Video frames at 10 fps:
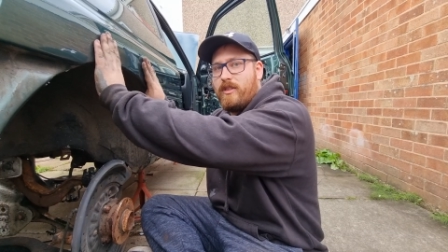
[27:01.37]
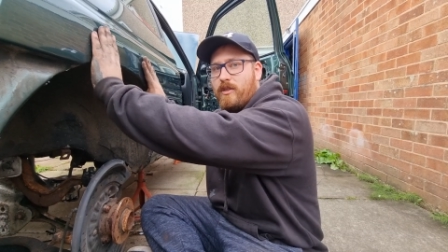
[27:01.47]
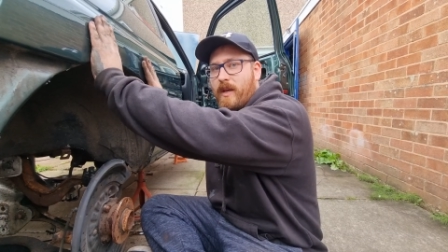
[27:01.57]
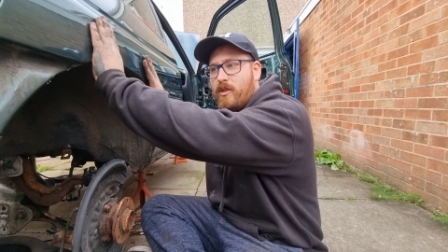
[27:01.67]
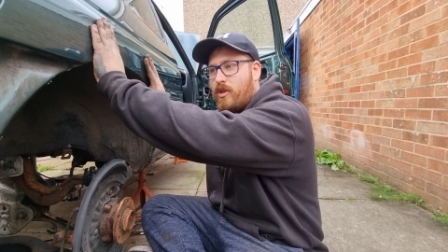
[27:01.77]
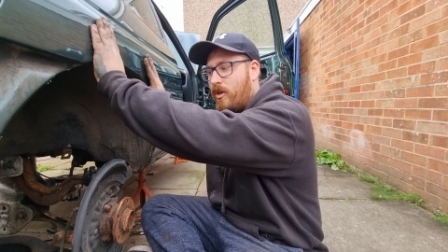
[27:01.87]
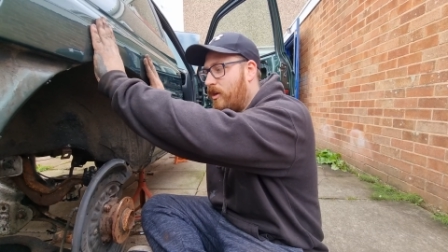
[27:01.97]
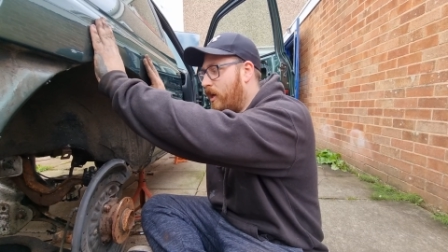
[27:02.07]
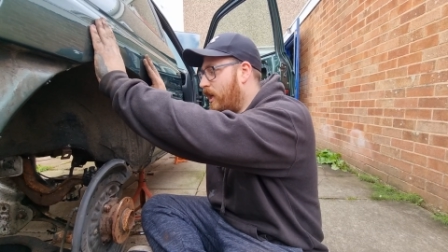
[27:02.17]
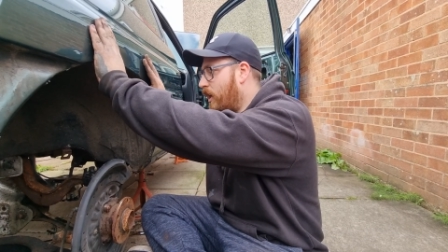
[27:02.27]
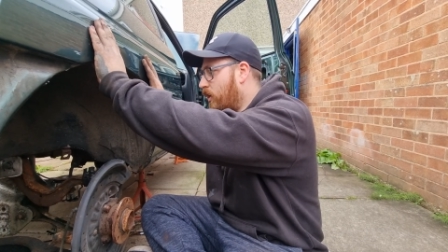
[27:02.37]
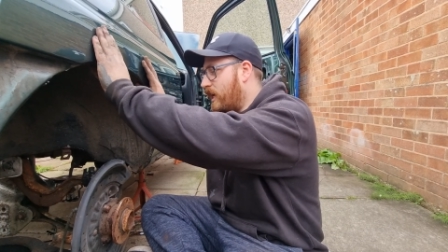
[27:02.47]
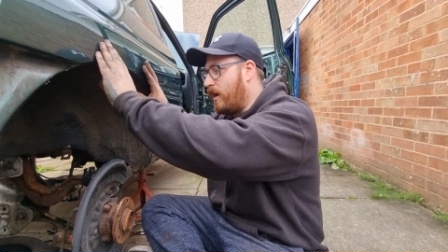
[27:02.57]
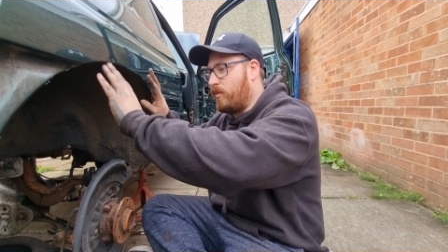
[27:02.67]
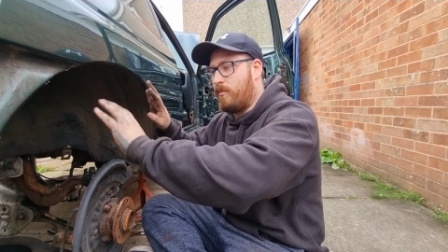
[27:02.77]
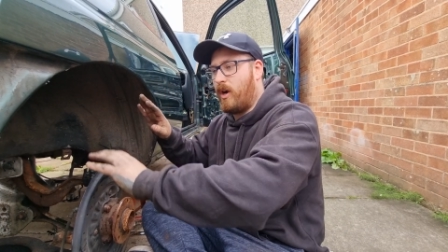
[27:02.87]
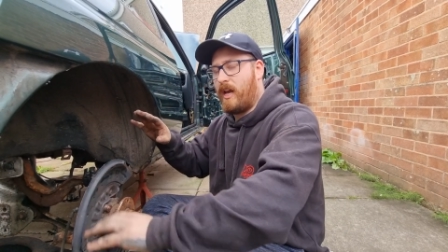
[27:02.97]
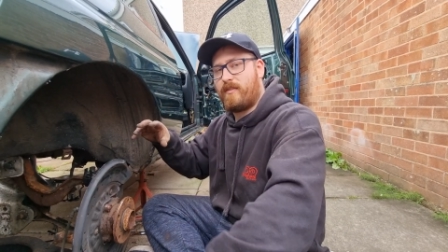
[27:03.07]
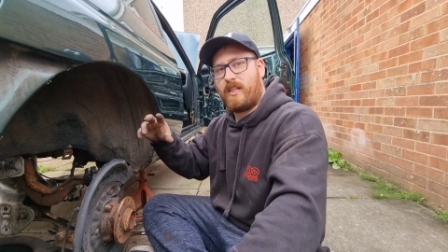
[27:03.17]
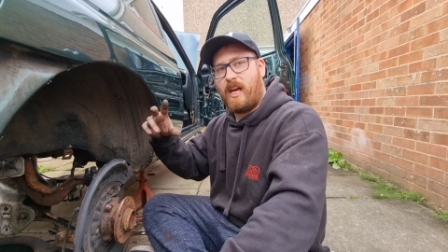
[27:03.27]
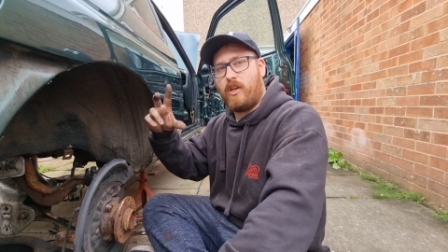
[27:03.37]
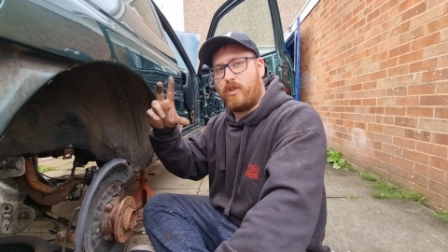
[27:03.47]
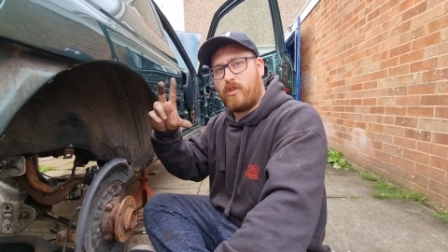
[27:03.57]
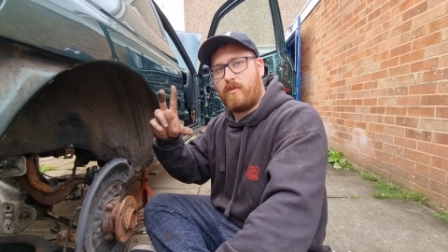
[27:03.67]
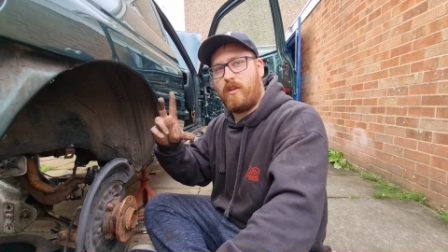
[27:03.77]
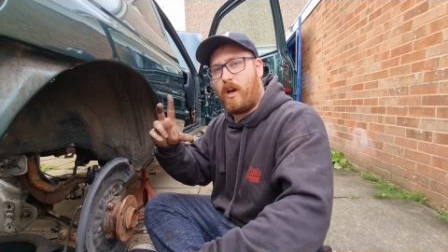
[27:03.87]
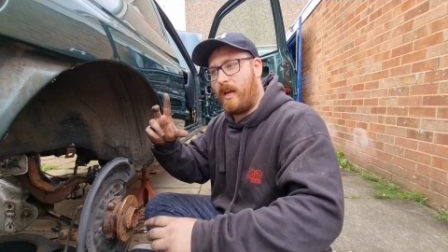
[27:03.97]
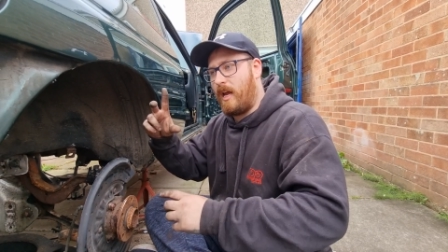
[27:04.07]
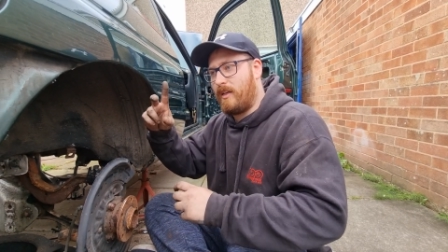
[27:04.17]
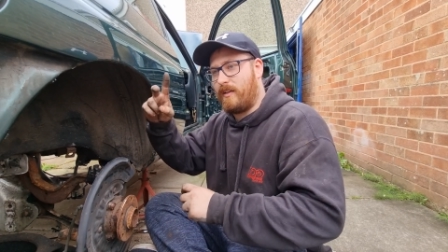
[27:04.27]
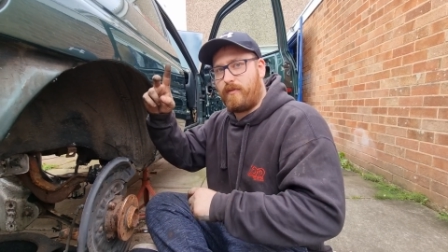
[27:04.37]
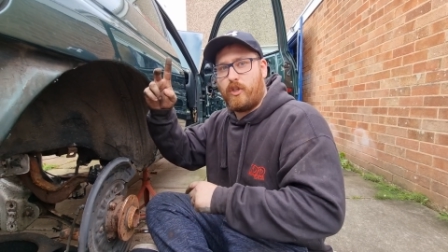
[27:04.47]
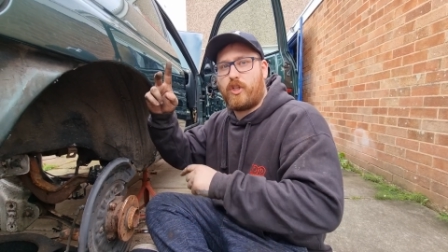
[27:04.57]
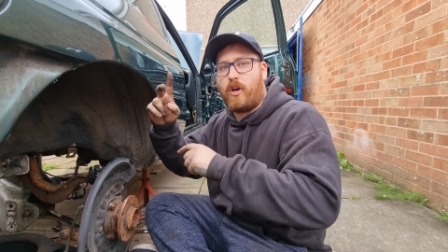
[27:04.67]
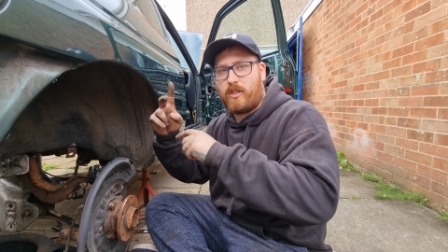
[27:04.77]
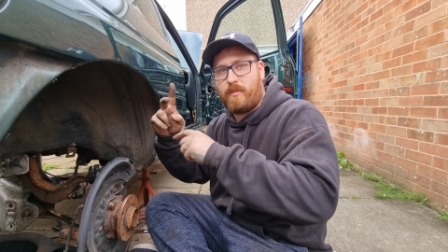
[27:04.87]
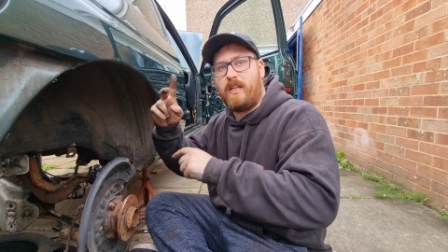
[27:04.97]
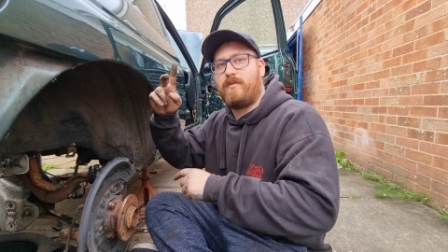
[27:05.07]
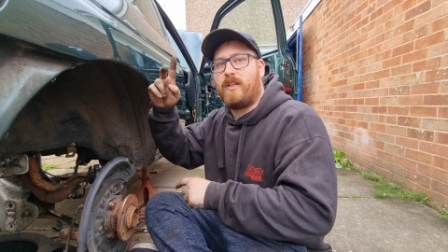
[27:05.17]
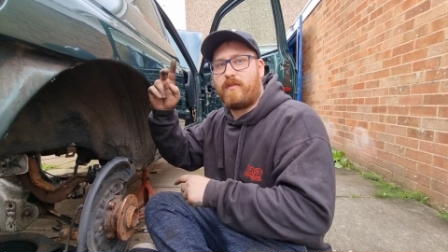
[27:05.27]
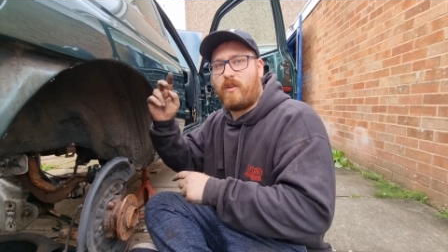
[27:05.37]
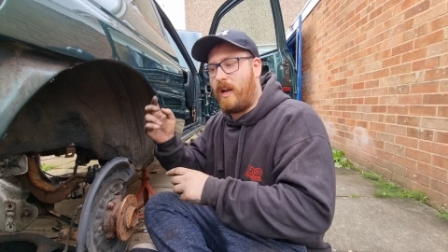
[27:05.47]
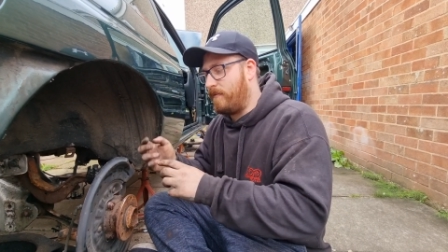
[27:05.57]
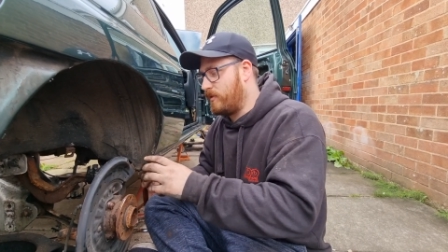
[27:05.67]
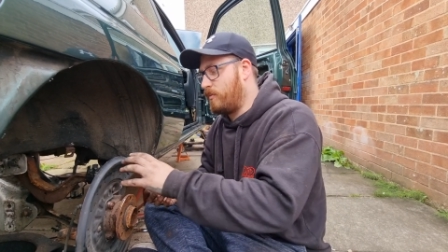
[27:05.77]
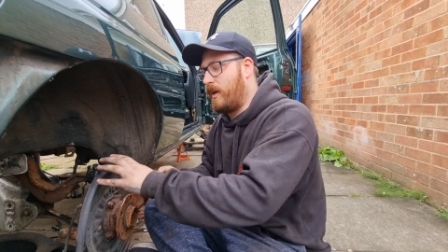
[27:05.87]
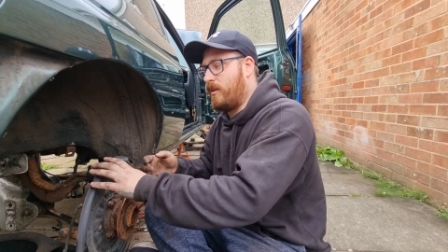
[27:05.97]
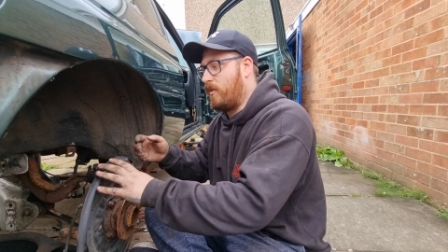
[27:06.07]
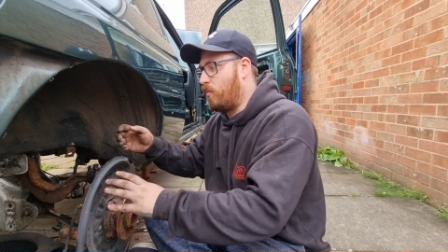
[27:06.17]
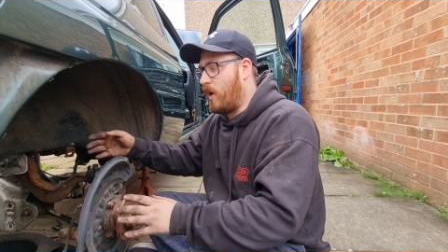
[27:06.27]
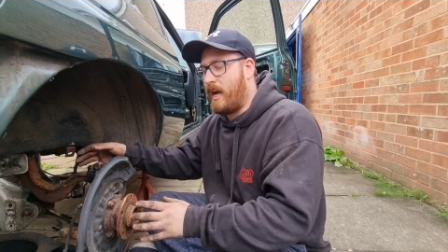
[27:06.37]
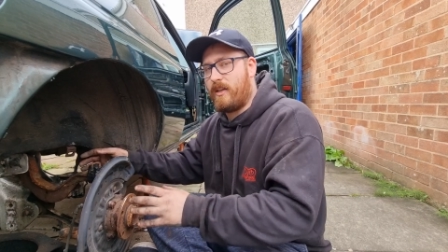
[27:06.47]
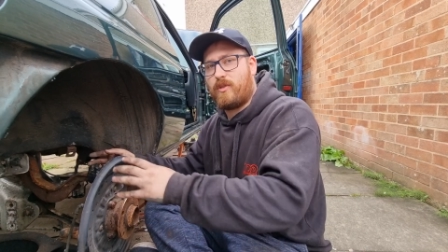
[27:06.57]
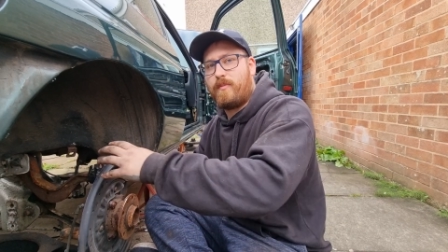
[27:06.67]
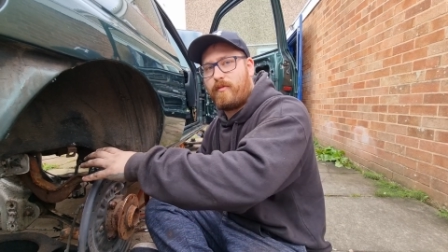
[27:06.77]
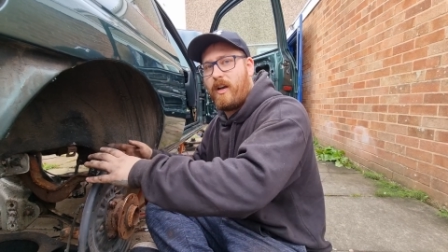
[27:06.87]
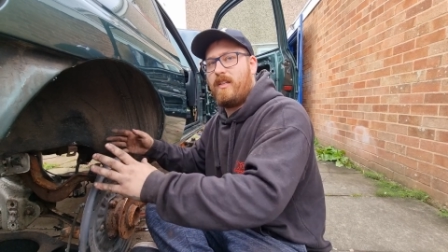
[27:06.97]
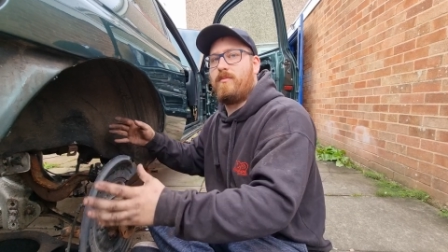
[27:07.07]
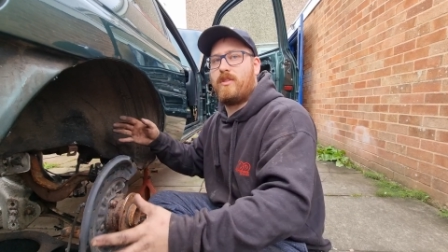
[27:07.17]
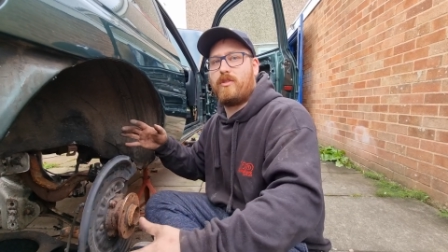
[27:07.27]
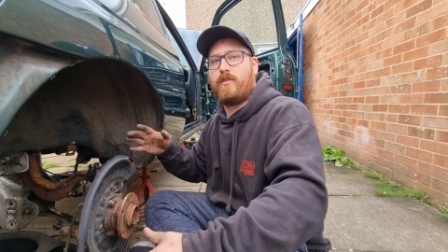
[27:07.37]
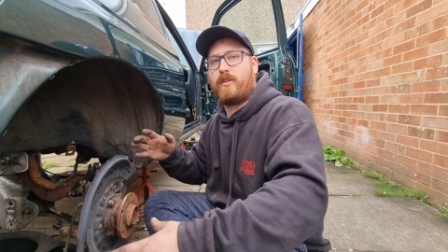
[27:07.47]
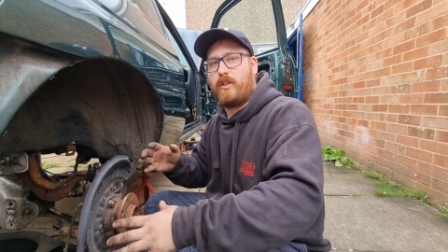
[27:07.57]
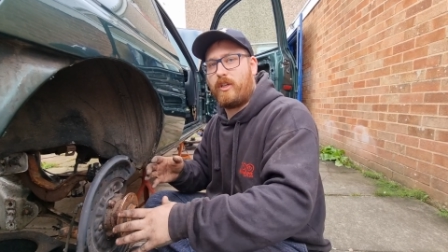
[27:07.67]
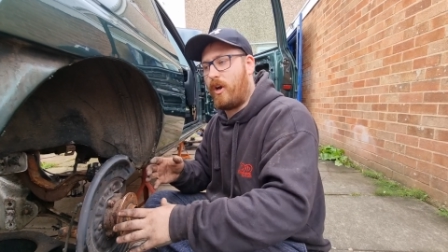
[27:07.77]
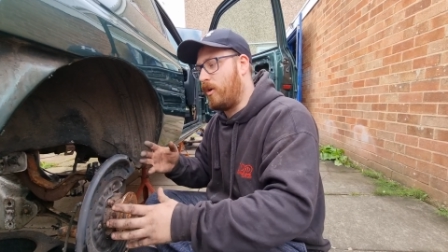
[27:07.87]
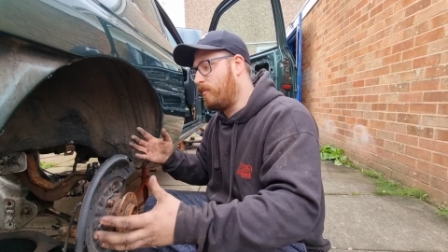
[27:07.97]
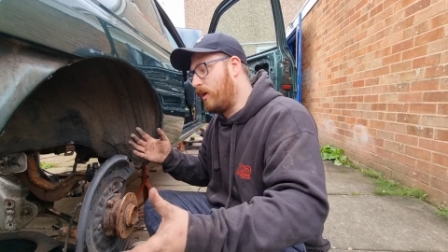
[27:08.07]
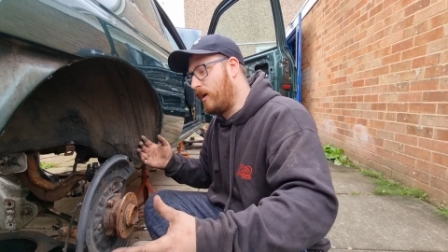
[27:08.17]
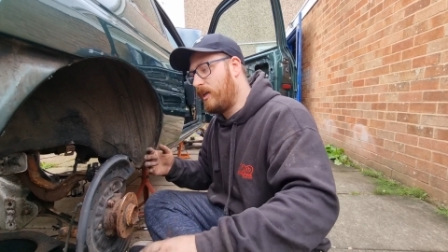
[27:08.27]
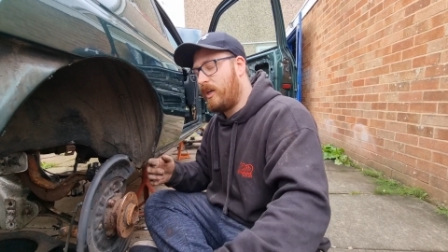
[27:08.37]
suspension yet we might have to get just like different shocks made for different lengths depending on where subframes and stuff are going to go but